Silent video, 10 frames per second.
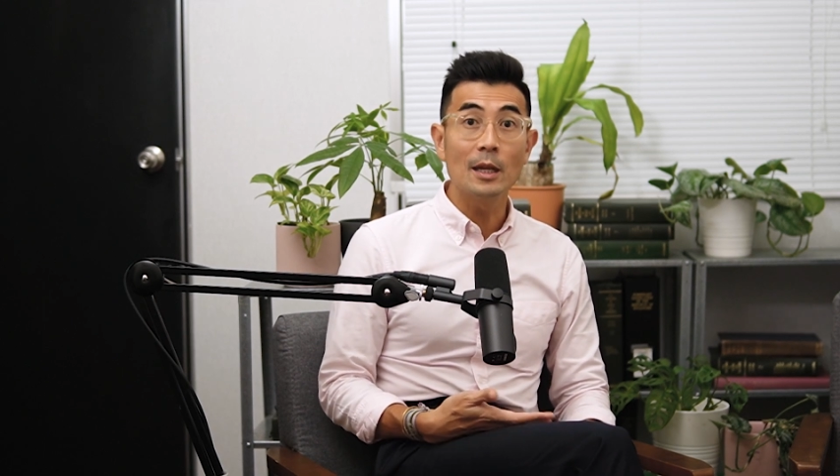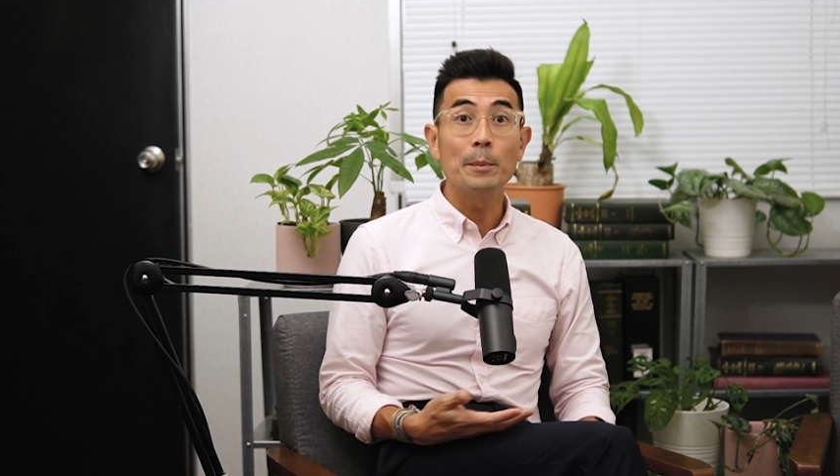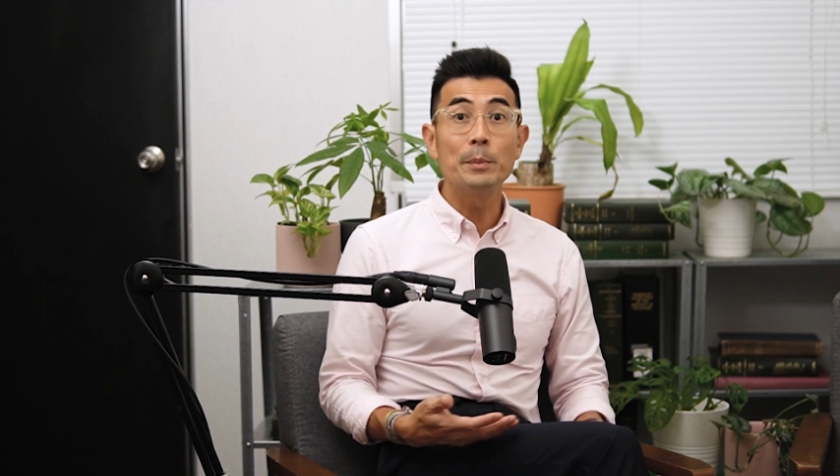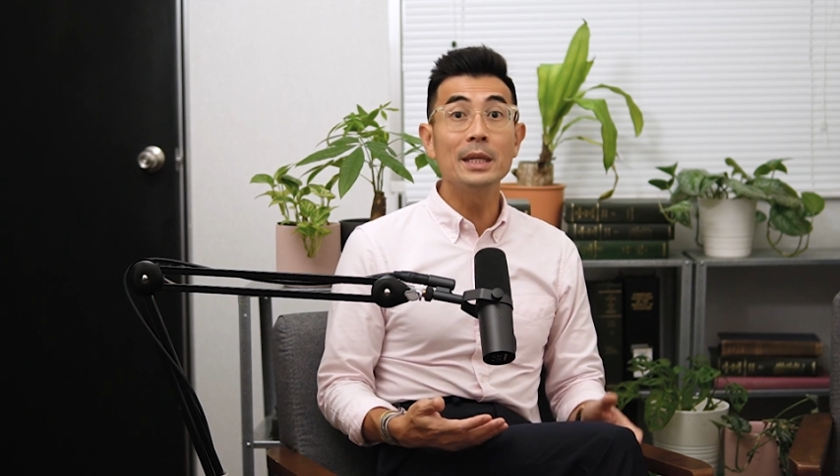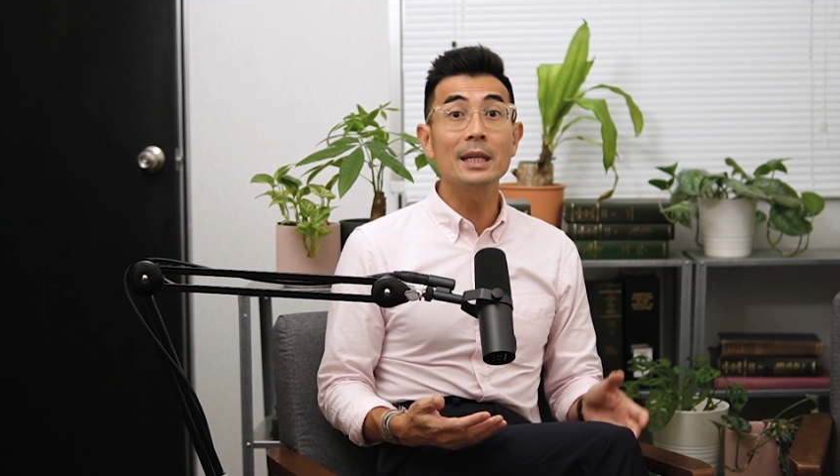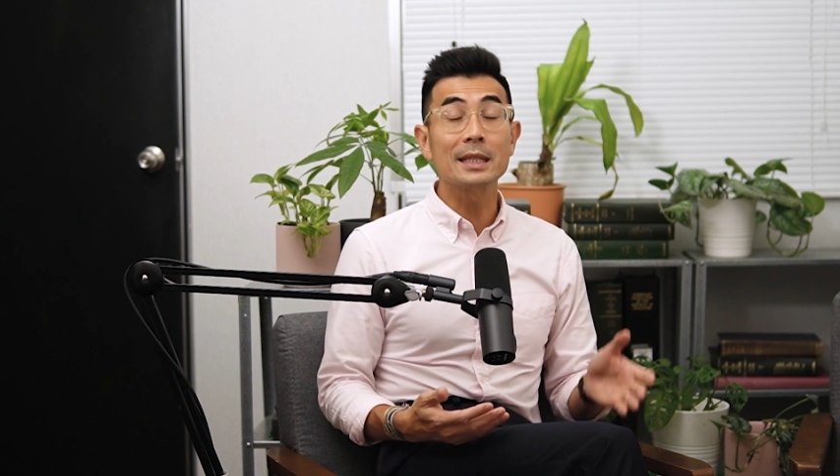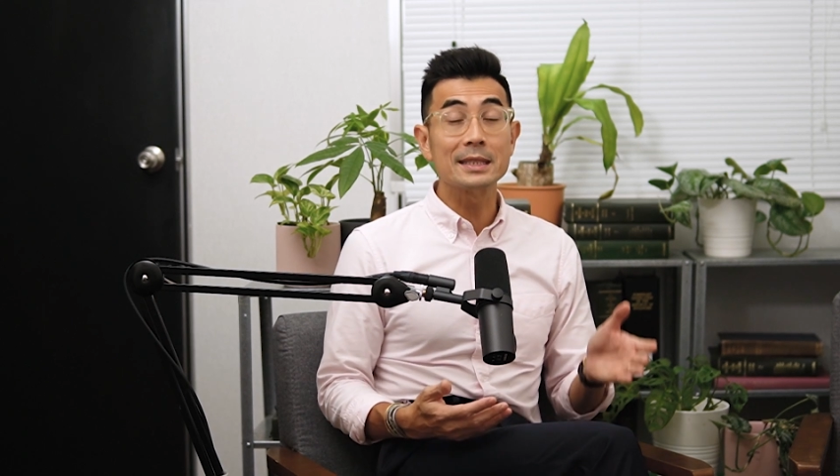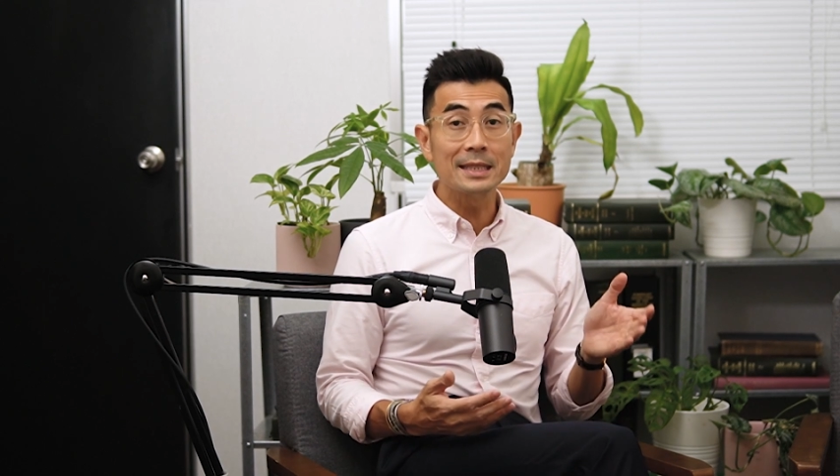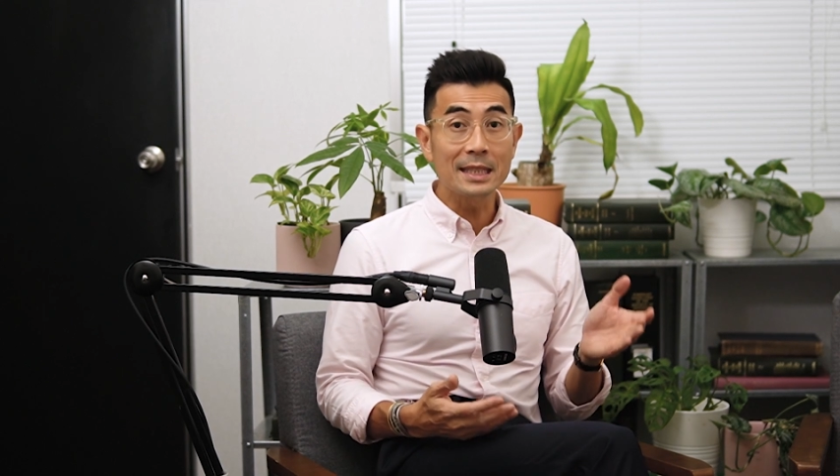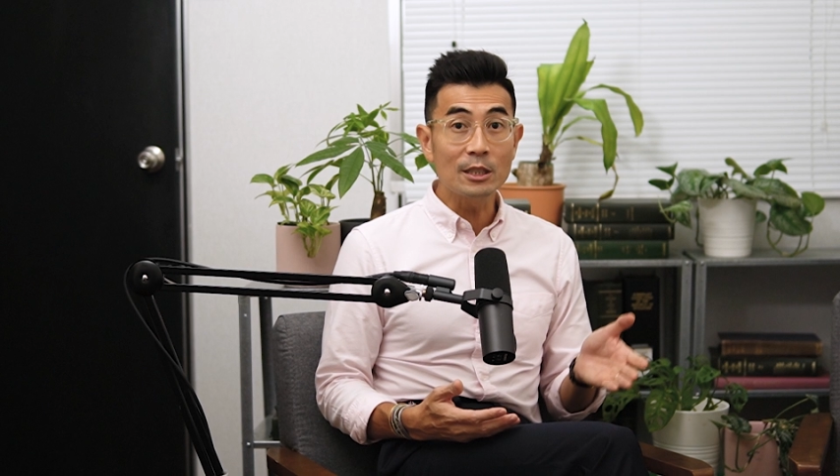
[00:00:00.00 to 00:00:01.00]
being a
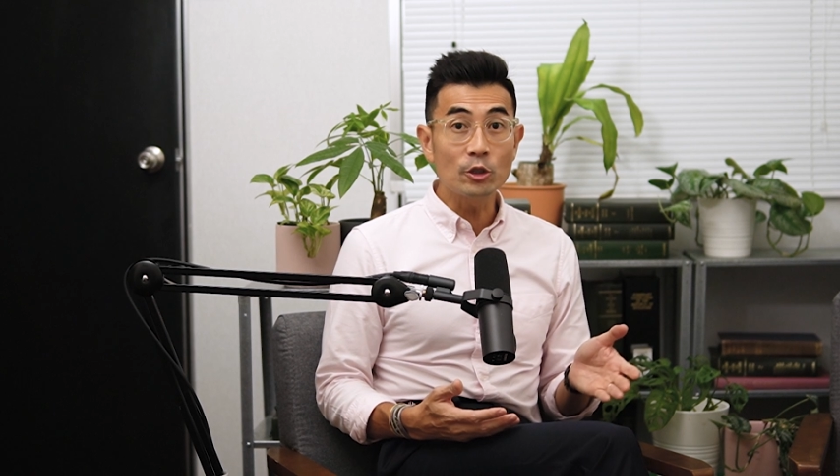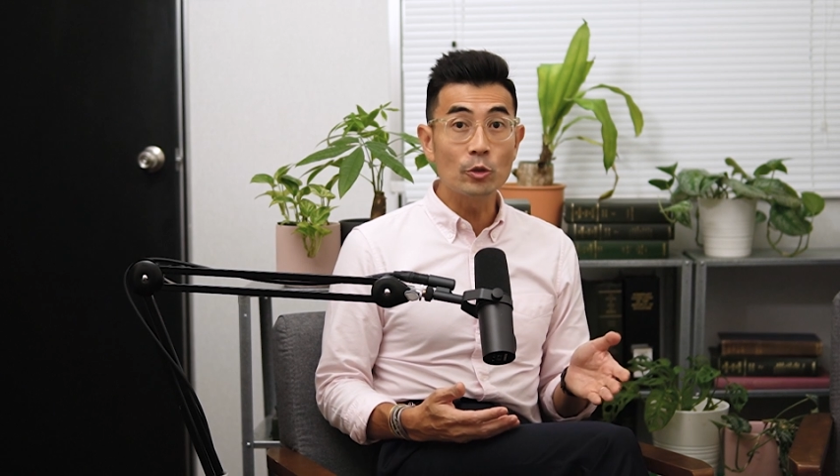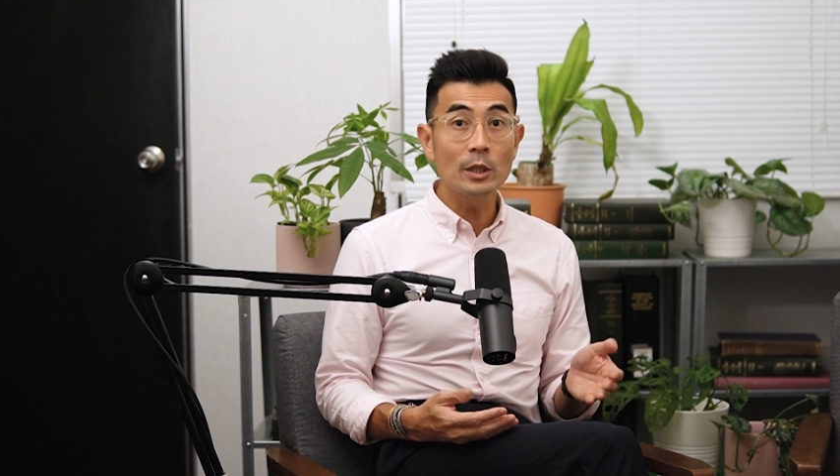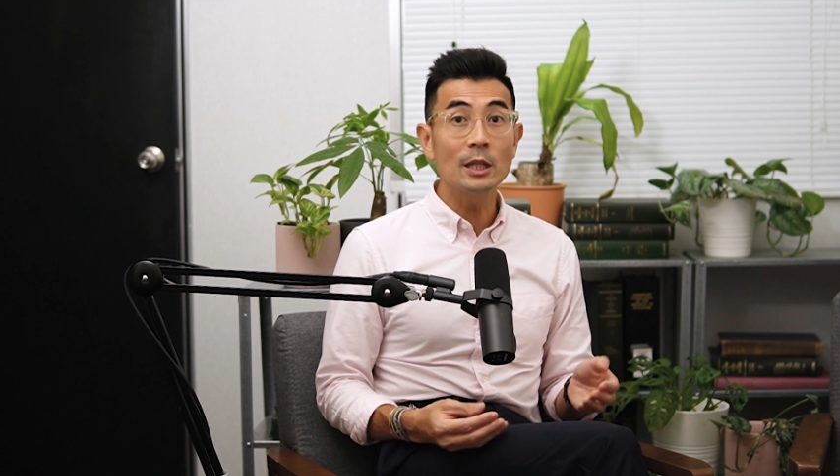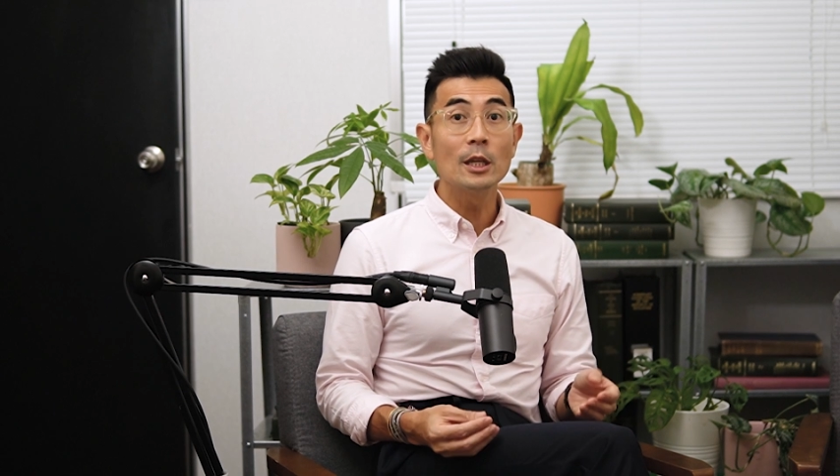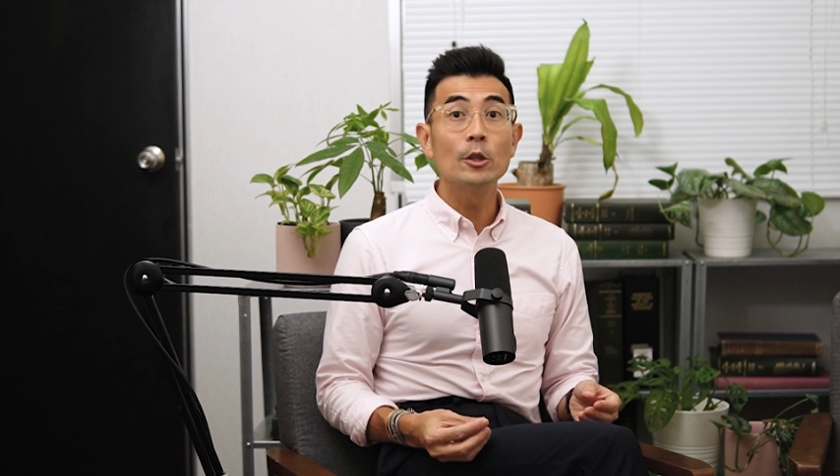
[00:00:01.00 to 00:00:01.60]
signatory